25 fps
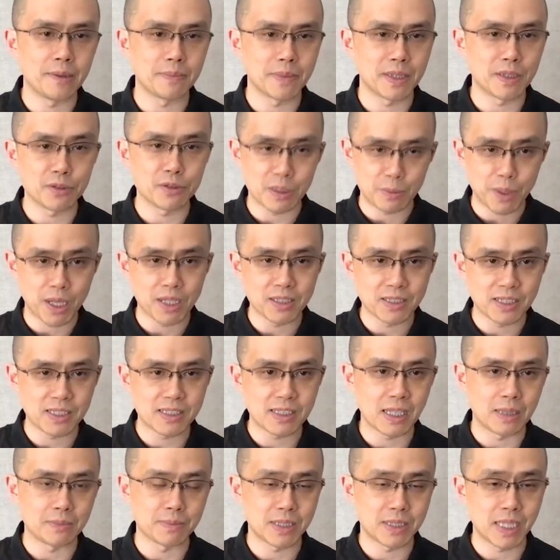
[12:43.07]
Those are Ponzi
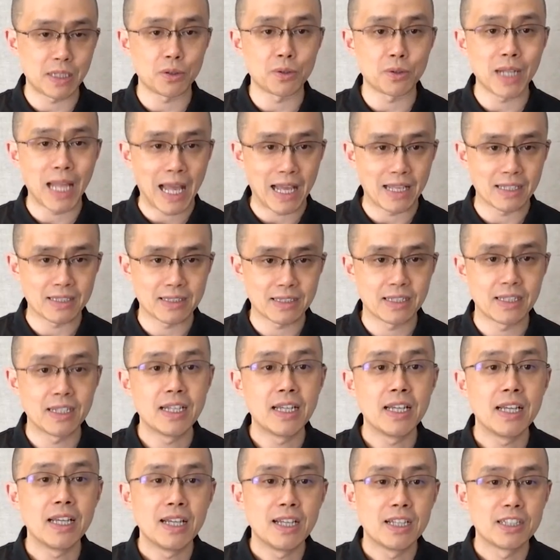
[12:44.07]
schemes; they don't last.
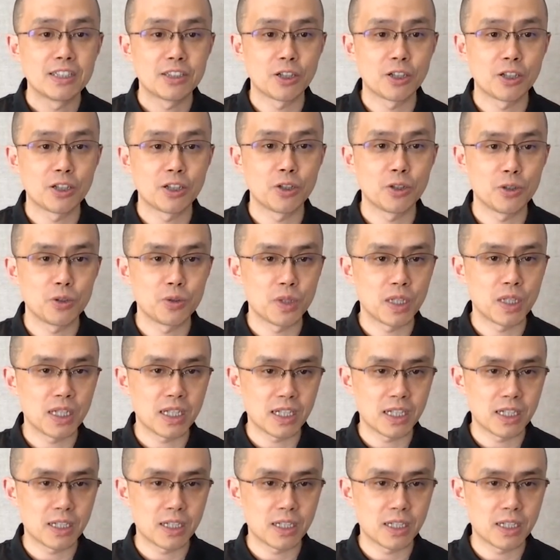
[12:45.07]
So,